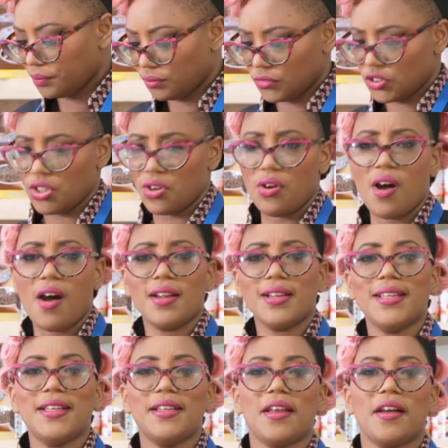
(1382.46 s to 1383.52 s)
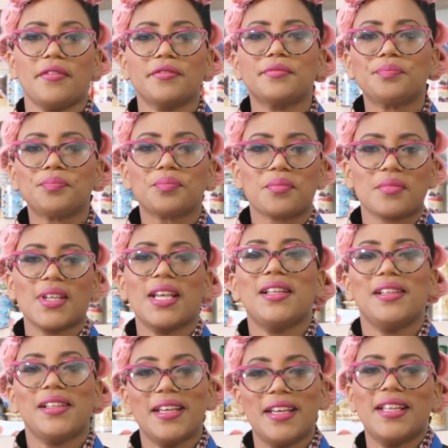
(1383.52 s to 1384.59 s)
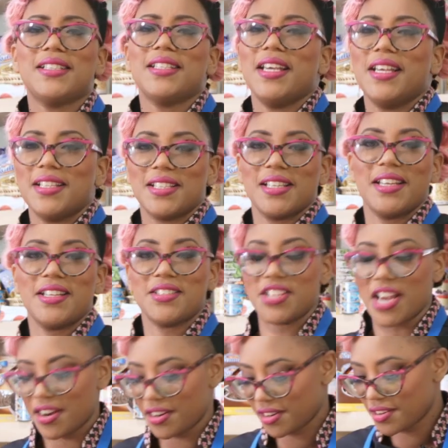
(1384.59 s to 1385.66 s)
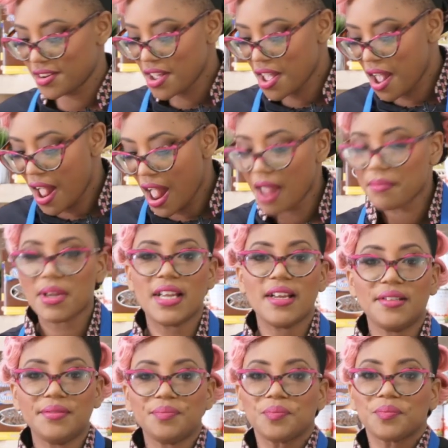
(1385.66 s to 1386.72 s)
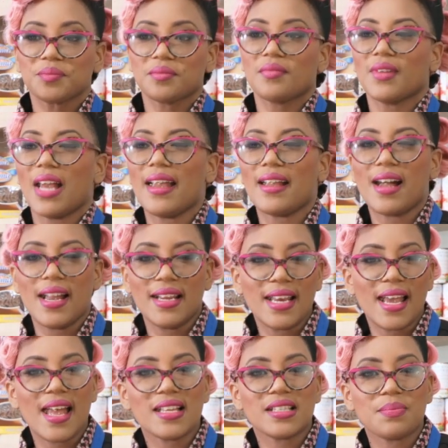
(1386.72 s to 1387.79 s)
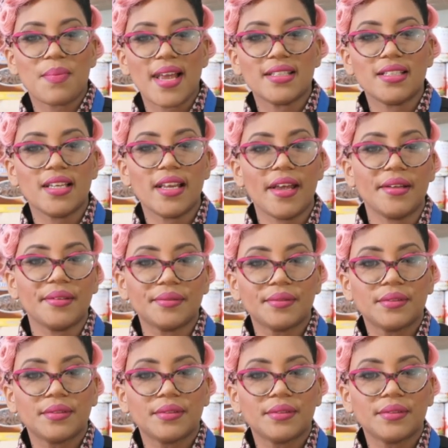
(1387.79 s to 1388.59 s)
So oddly enough, it tastes like cheddar. I mean, I kind of expected it,